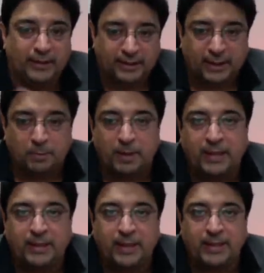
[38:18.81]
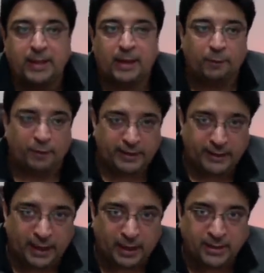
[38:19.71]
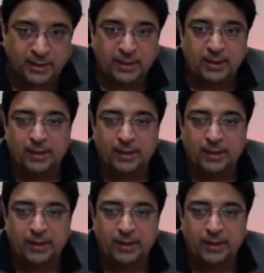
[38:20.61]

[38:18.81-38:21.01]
Does that make sense? If it does,